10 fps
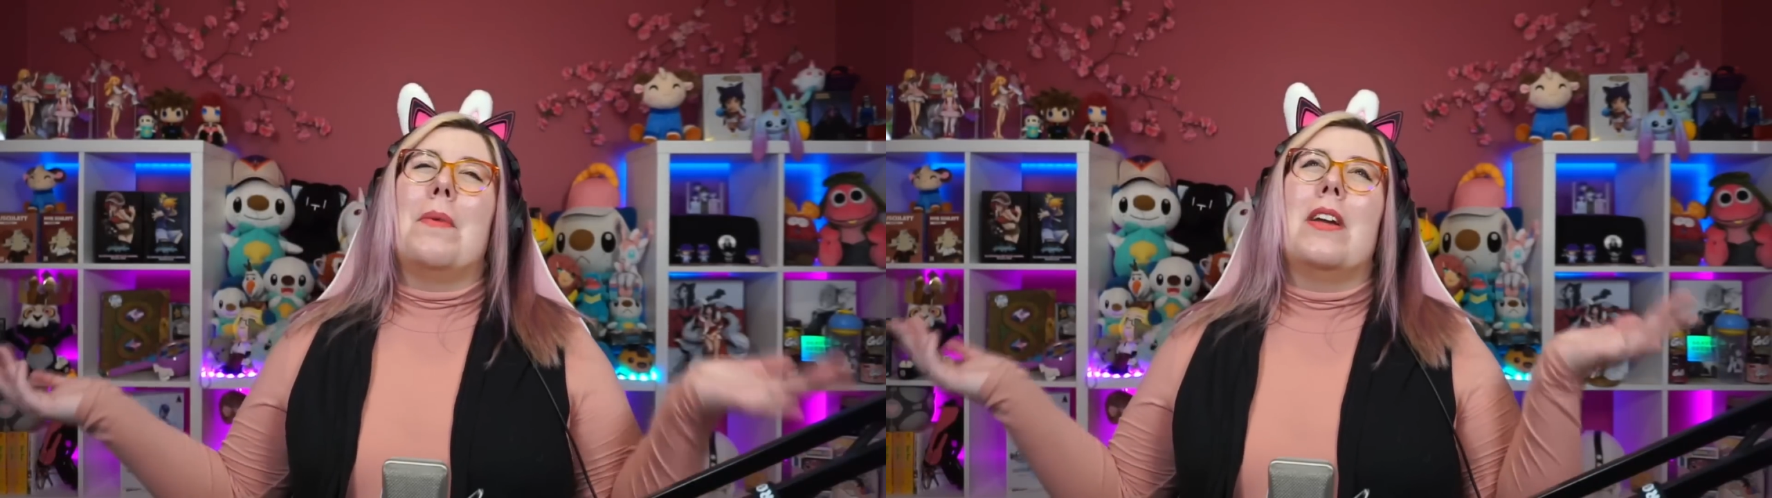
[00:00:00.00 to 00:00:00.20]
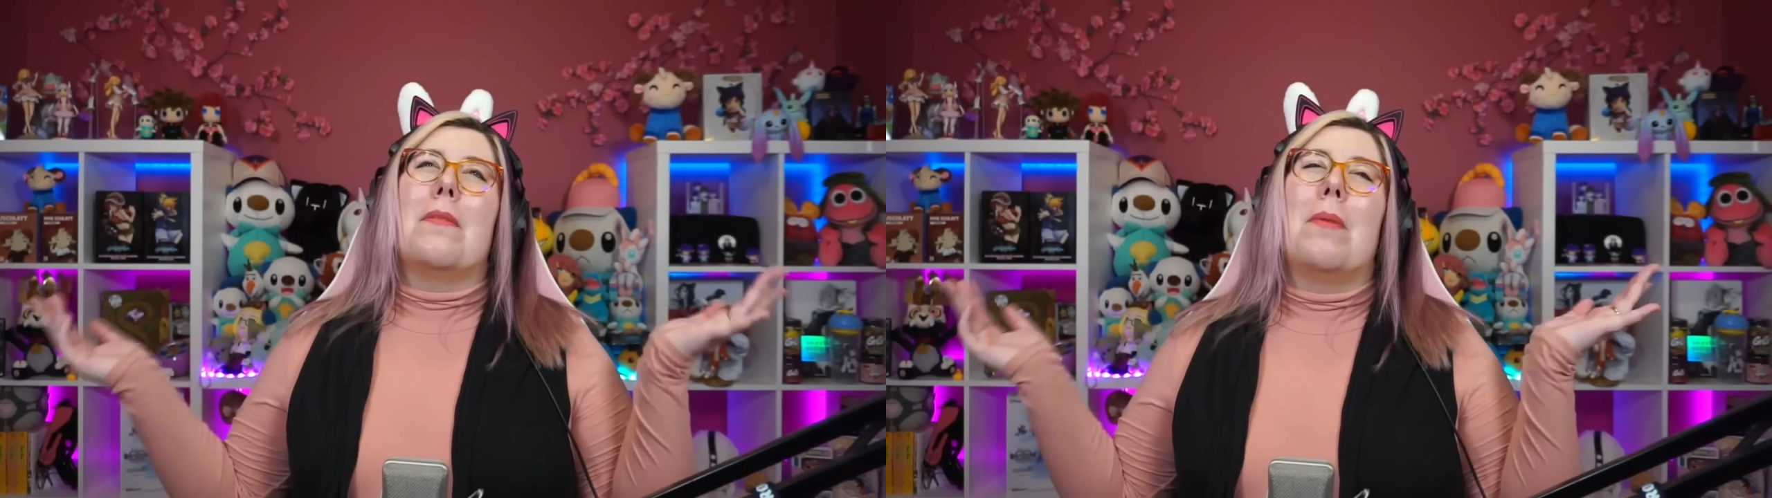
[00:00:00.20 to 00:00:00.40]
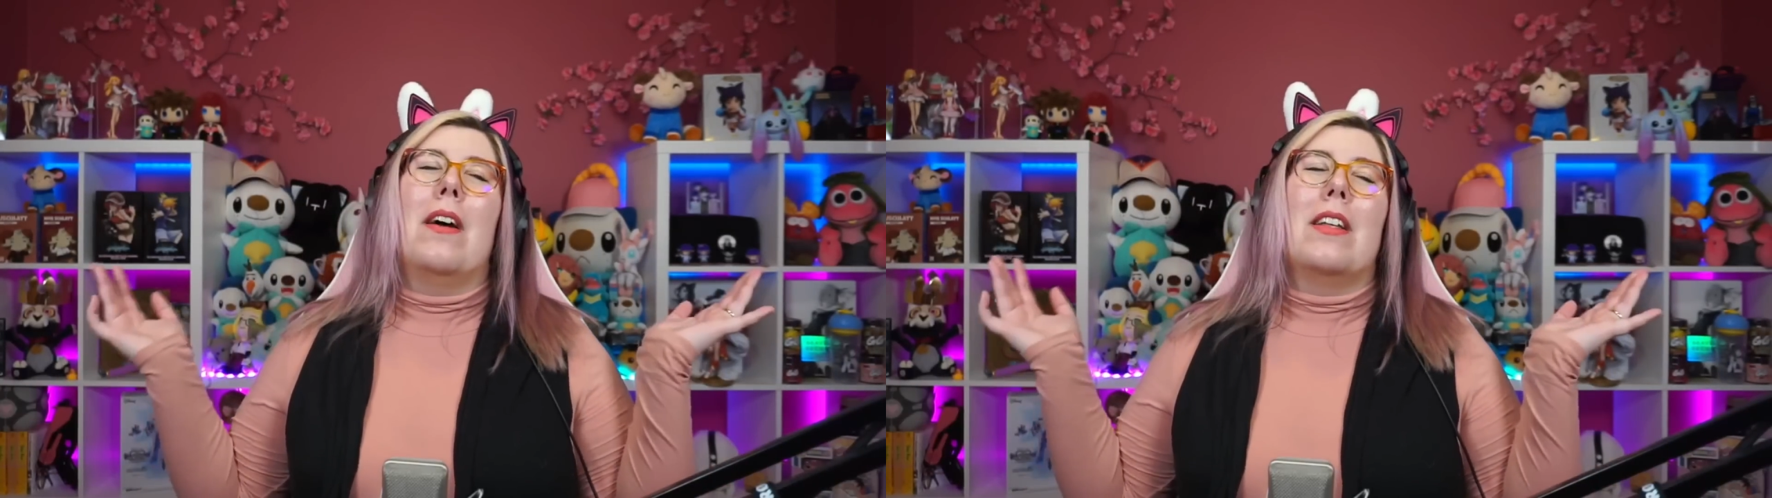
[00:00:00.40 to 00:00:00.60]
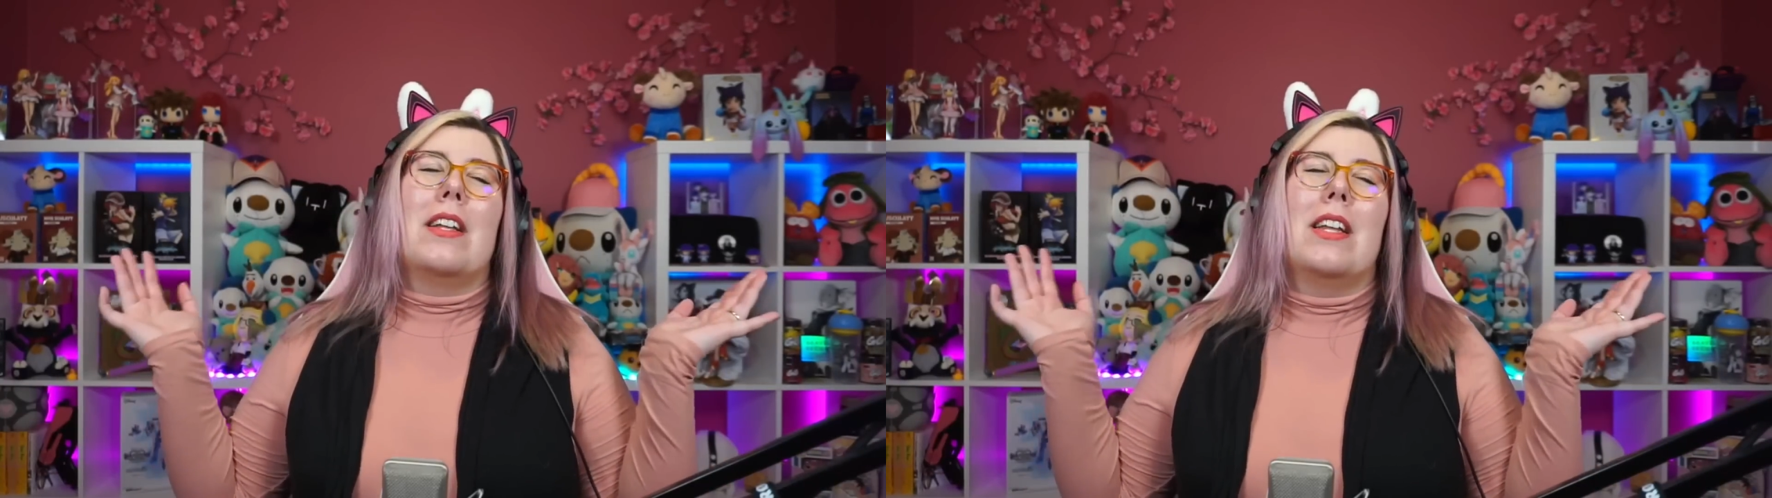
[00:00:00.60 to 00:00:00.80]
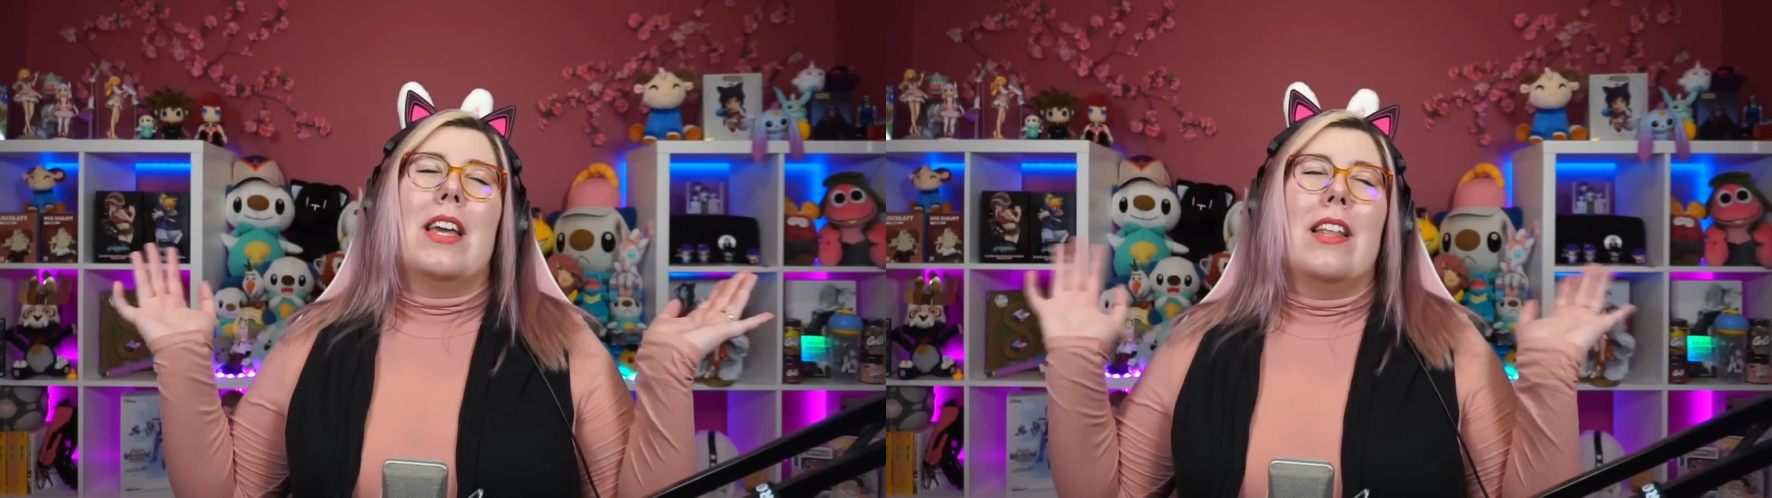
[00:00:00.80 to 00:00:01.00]
we are probably
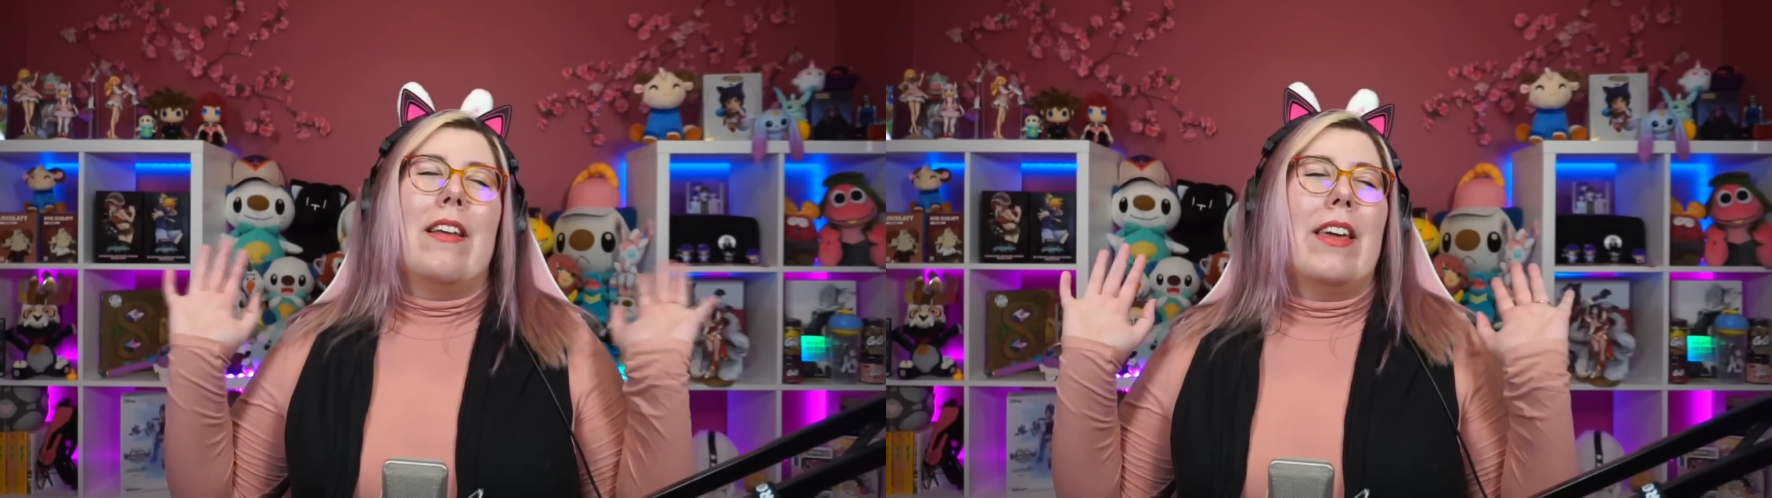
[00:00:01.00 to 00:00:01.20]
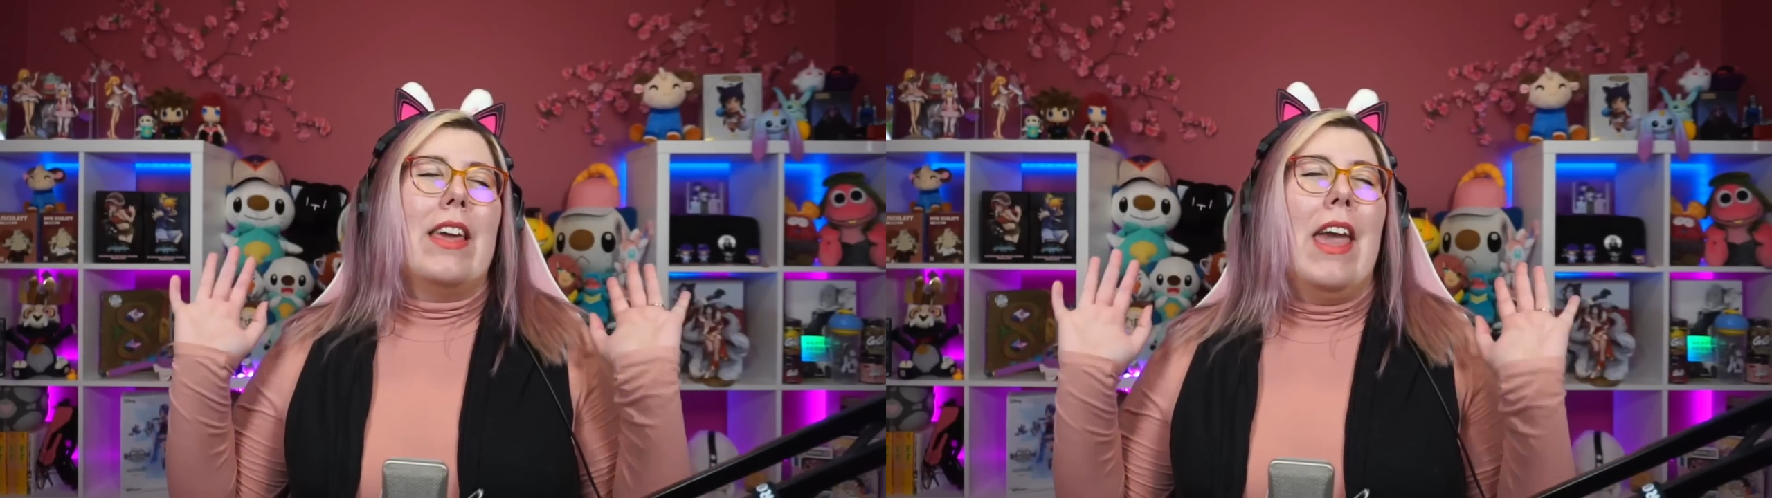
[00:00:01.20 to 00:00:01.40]
gonna get, like,